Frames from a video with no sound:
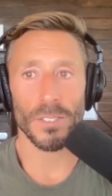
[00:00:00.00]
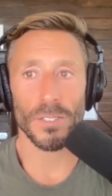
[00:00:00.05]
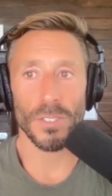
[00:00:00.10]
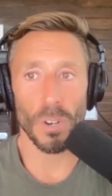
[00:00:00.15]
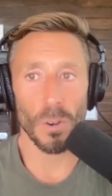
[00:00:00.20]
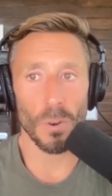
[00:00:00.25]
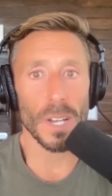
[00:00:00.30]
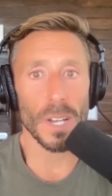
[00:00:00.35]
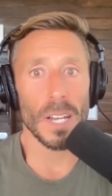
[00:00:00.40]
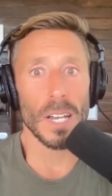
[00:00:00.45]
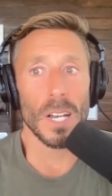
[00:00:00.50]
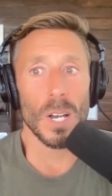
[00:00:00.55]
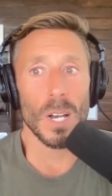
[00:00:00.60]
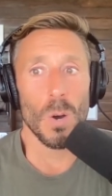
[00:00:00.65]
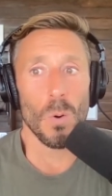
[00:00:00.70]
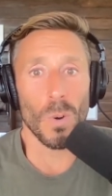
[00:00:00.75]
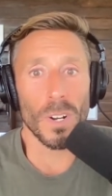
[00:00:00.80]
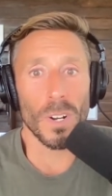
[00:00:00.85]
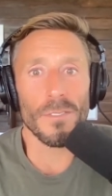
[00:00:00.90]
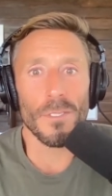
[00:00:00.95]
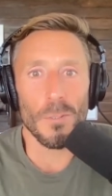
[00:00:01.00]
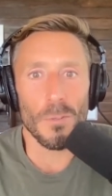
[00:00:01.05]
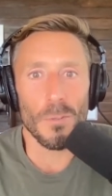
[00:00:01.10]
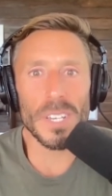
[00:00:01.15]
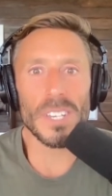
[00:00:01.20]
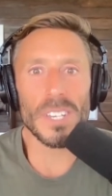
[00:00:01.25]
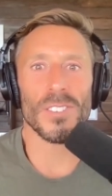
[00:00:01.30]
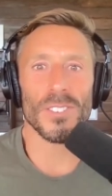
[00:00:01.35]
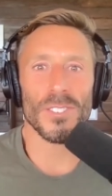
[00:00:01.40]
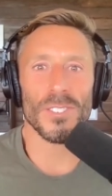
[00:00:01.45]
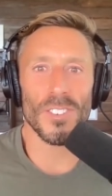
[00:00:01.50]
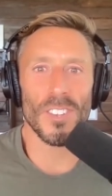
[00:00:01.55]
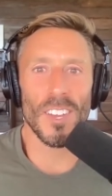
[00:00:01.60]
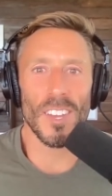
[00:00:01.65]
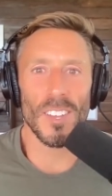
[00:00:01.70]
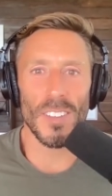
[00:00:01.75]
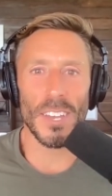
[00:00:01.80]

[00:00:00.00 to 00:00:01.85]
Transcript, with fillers: So, one of the reasons